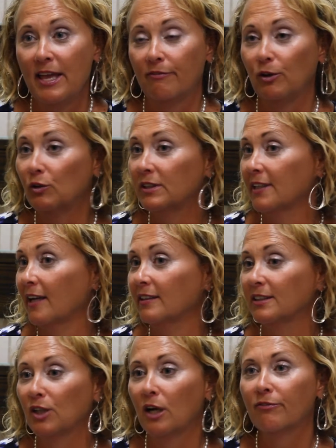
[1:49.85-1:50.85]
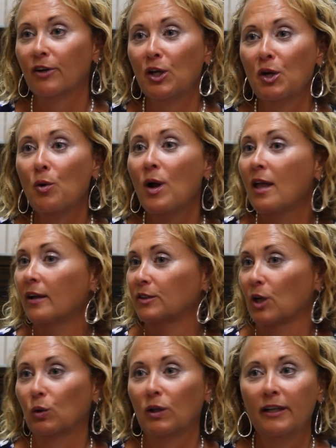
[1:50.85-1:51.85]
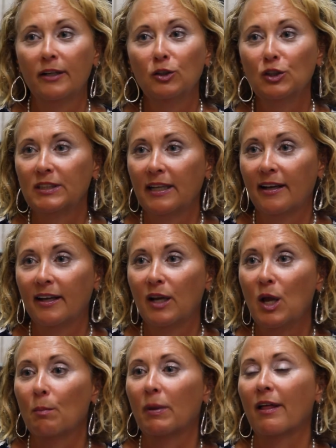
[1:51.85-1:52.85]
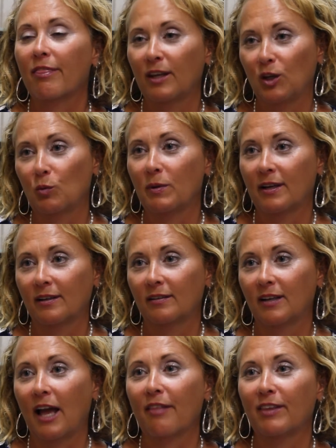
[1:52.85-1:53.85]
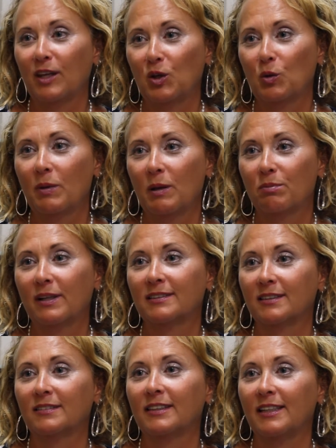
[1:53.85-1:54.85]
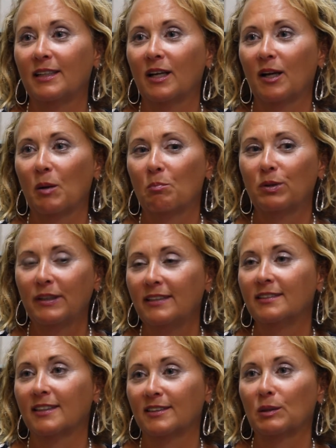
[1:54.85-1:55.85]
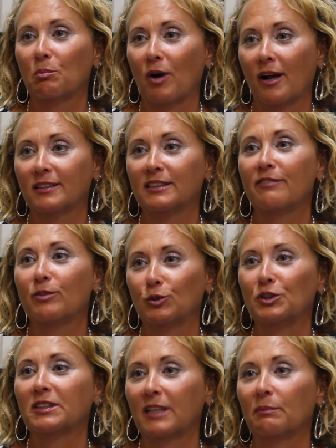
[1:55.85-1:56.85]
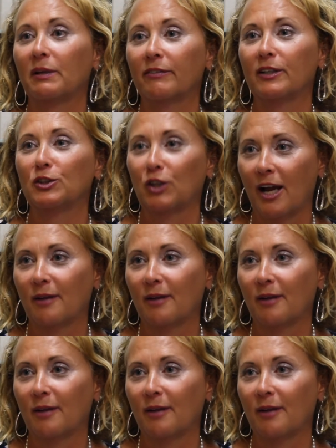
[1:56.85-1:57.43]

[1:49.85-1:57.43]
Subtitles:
If you decide it's not for you, totally understand, but I think you'll be pleasantly pleased and surprised if you'll just come give it a try.